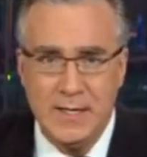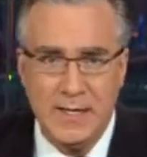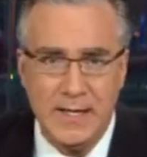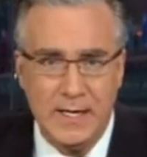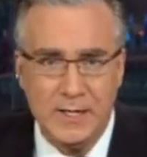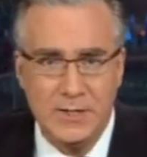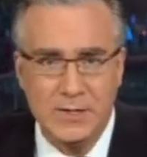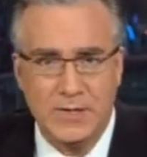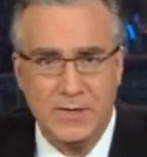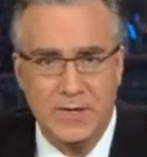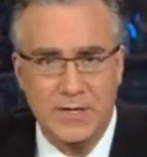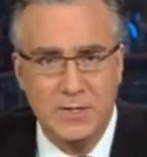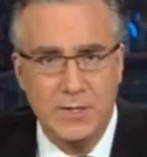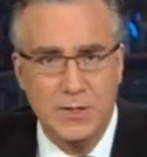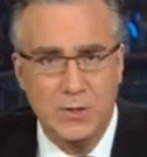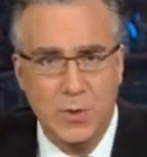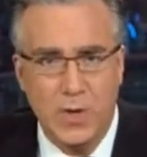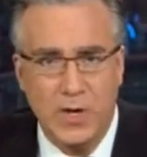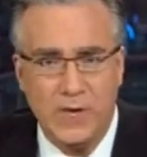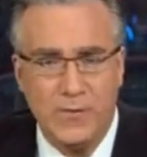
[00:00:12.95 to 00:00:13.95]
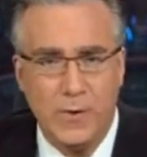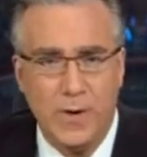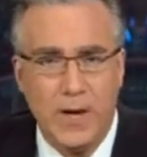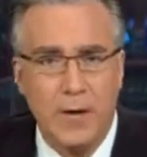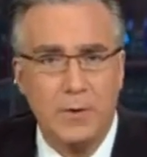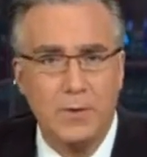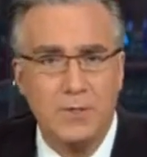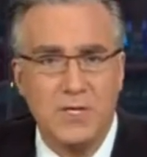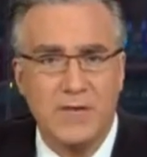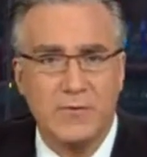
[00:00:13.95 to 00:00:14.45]
And it took less than 24
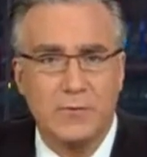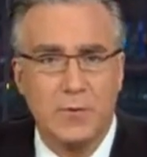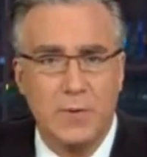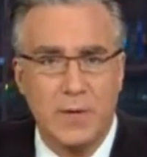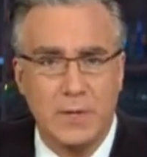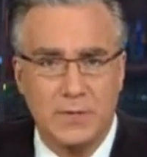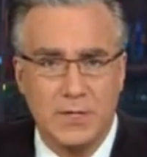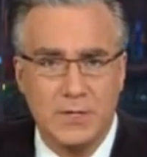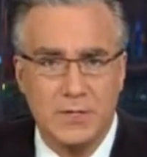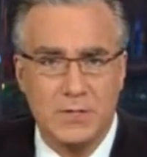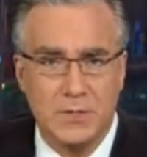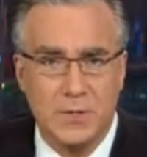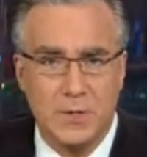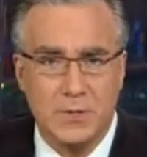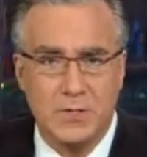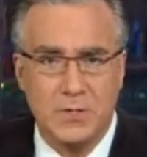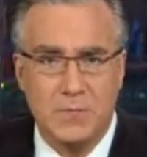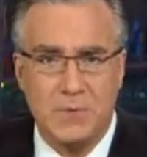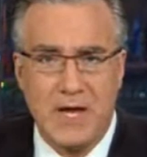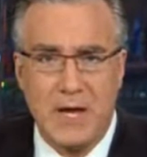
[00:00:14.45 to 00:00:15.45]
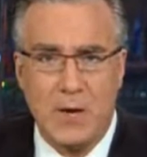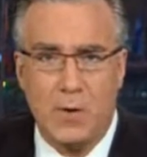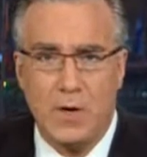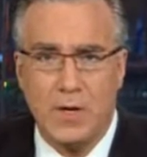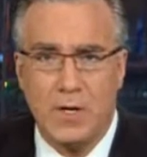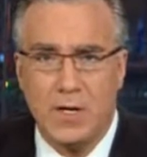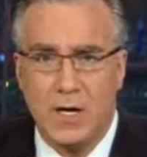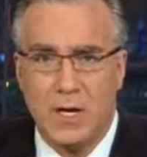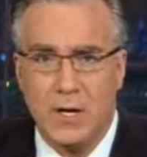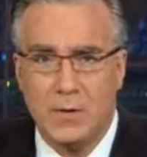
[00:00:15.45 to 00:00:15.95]
hours after Republicans surged to power
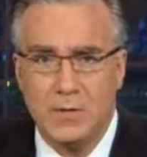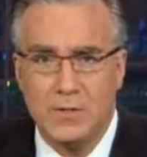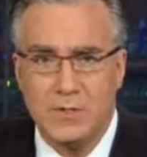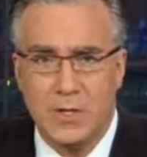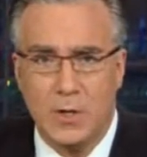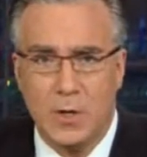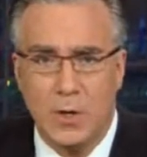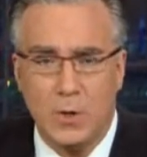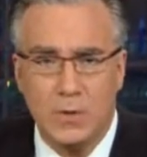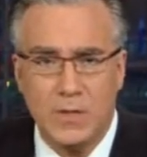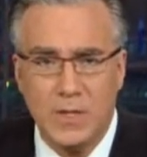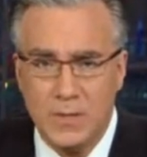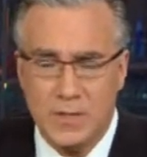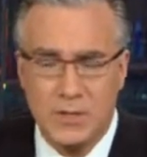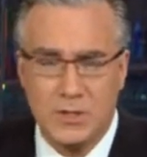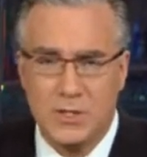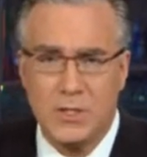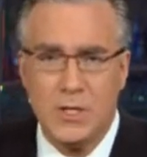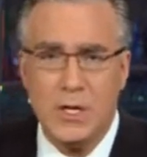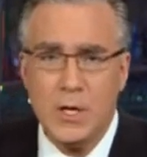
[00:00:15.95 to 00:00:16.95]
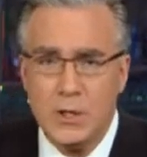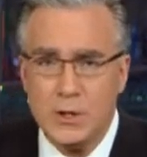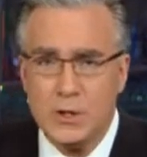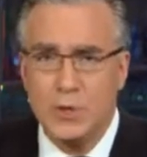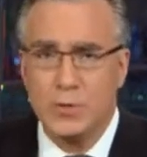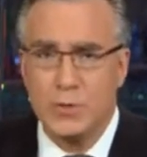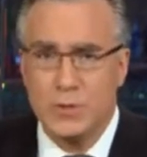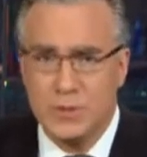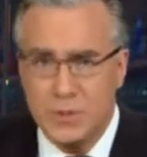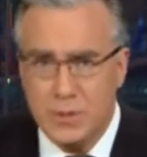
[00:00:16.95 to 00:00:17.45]
in Congress on a holy mission
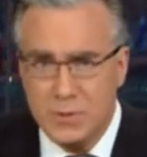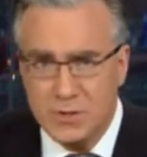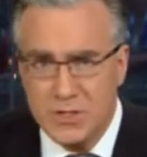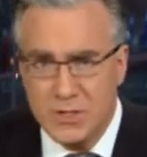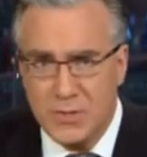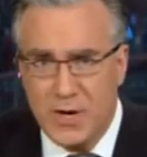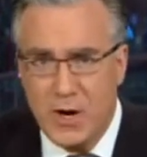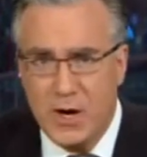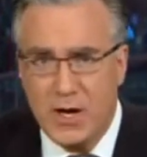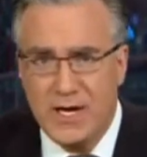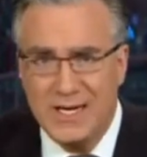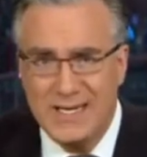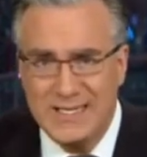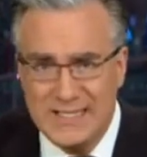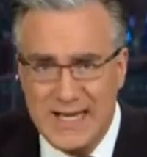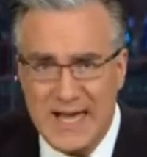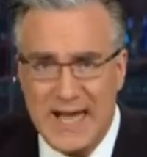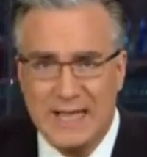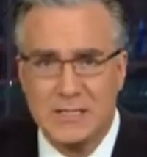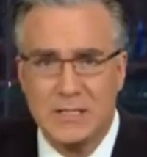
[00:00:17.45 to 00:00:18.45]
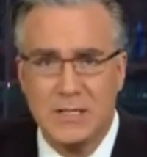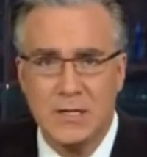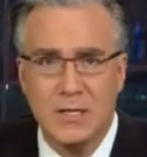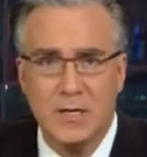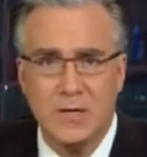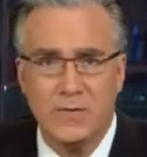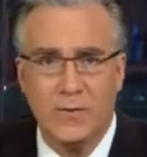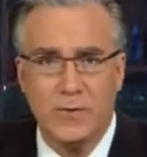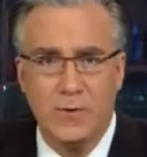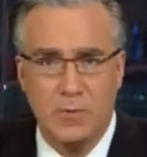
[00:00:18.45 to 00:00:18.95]
to reduce American debt
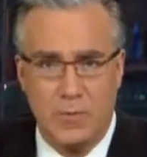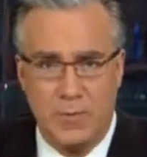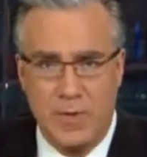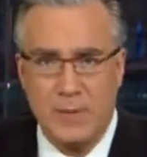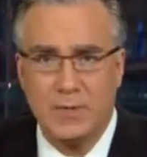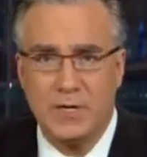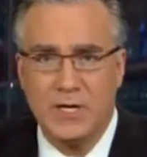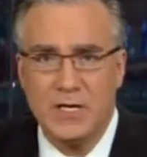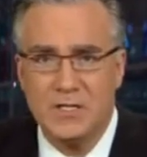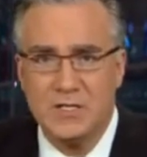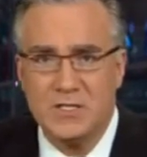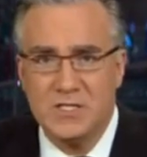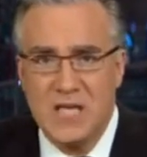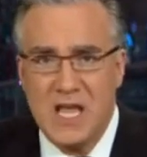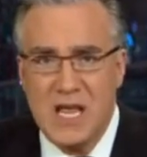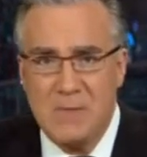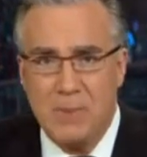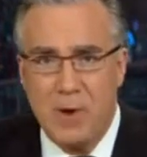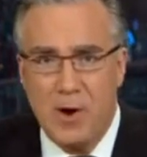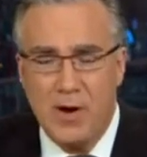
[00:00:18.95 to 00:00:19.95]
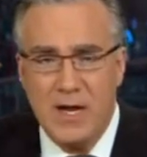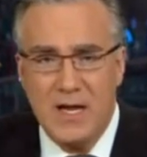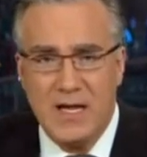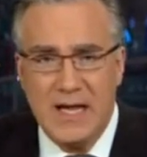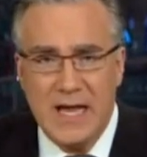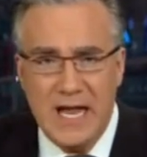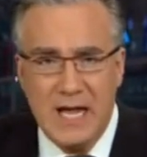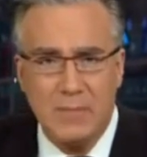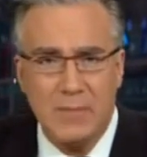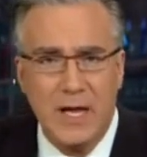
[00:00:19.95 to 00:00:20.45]
for the Republicans' Tea Party
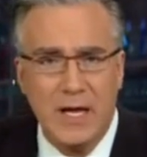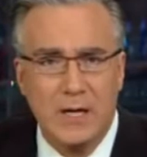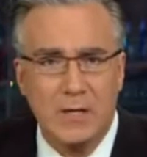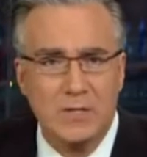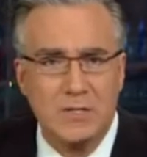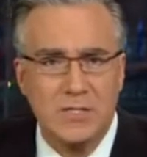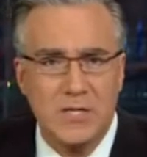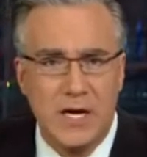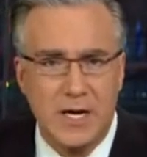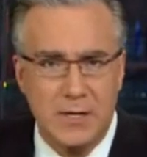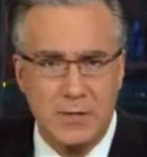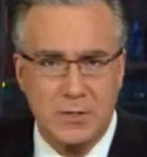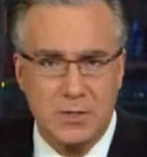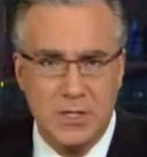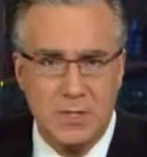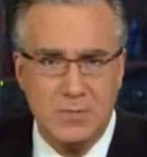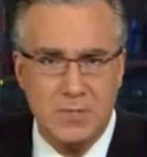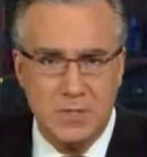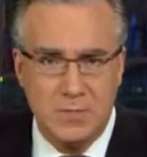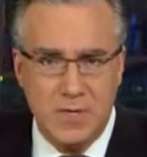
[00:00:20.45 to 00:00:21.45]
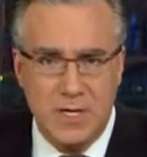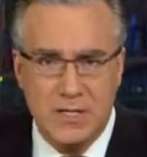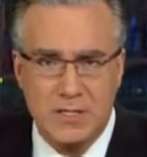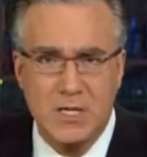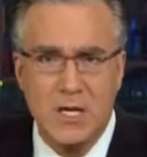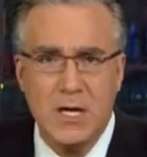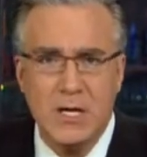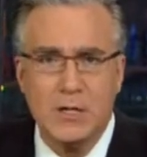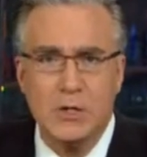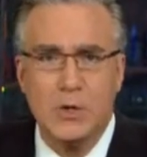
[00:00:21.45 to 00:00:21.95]
kingmaker, Senator Jim DeMint,
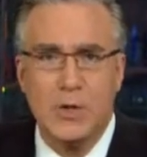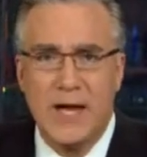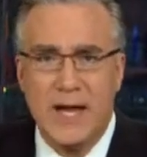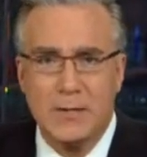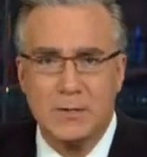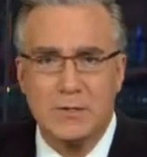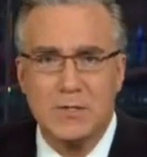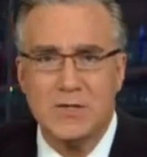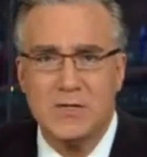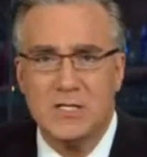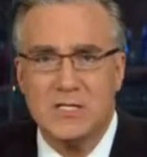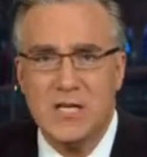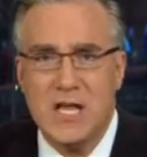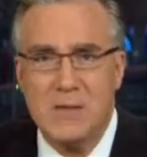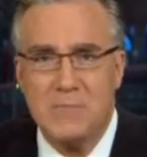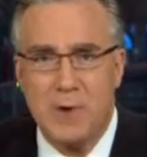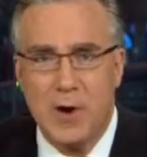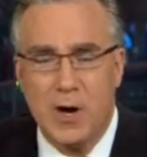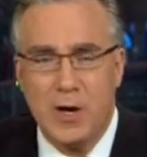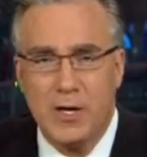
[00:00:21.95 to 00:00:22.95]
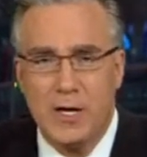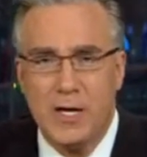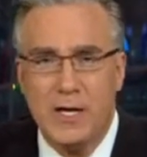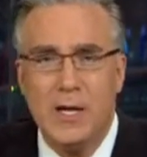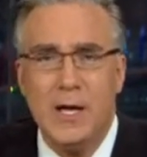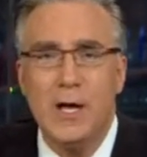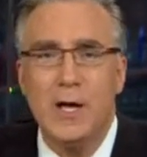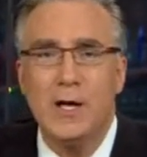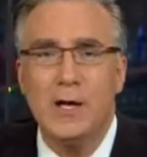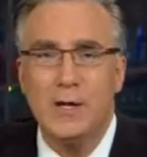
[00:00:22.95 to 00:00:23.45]
to announce to the Tea
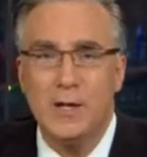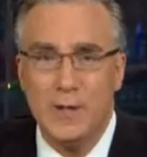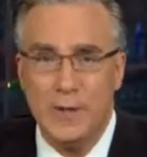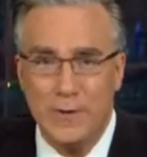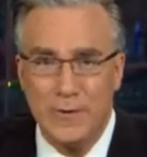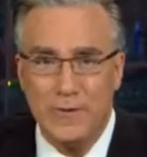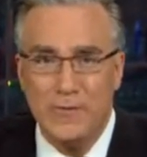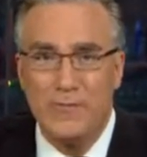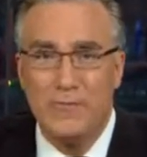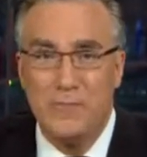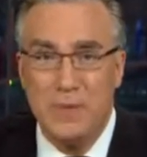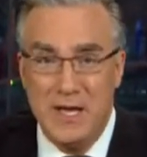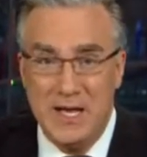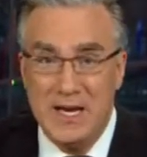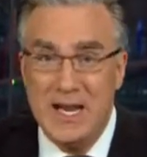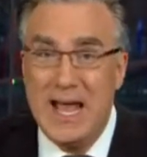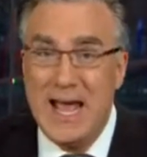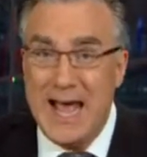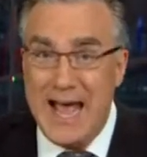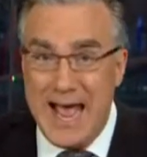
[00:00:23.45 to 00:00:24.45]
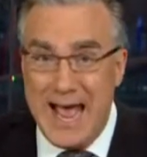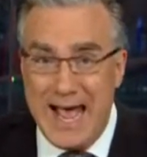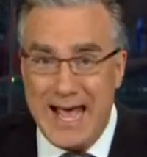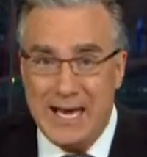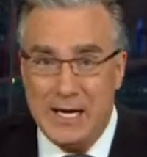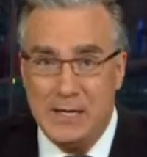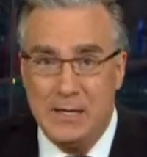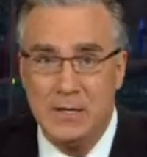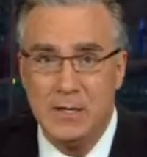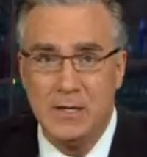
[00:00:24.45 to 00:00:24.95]
Party, "You've been
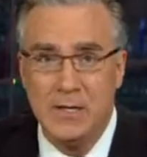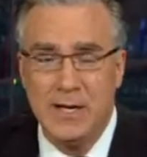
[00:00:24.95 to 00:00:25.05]
had."